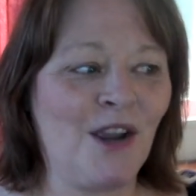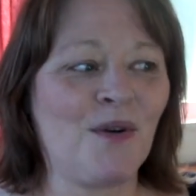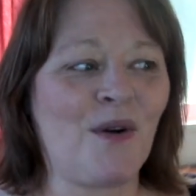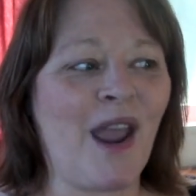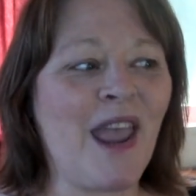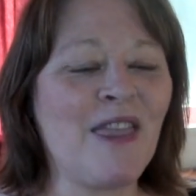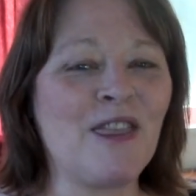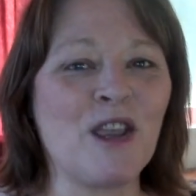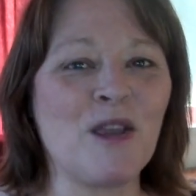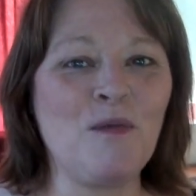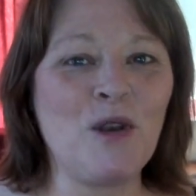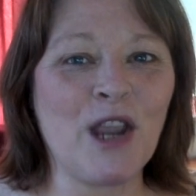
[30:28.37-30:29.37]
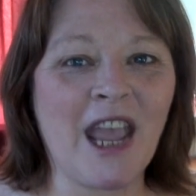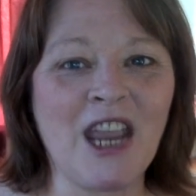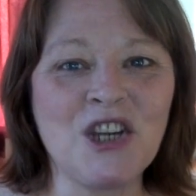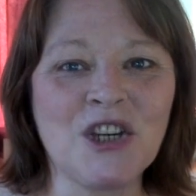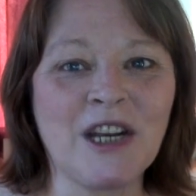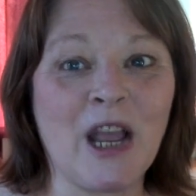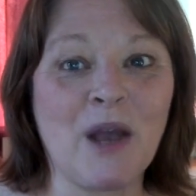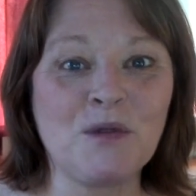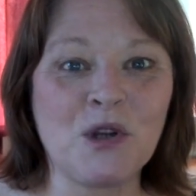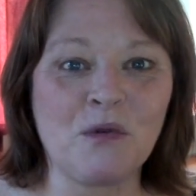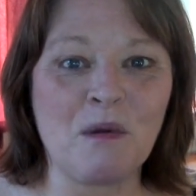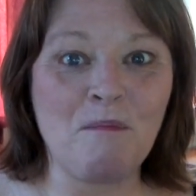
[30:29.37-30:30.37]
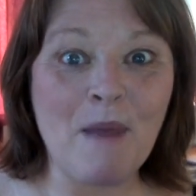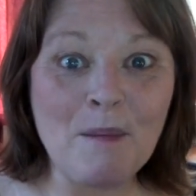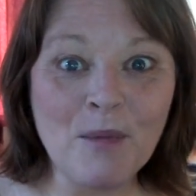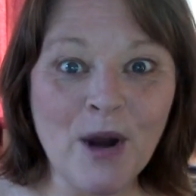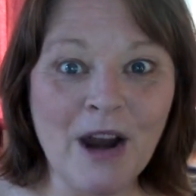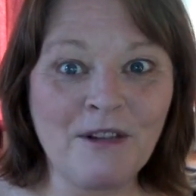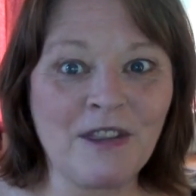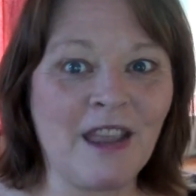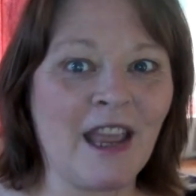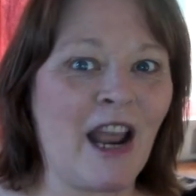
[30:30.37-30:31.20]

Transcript: right? The communication helps you remember everything,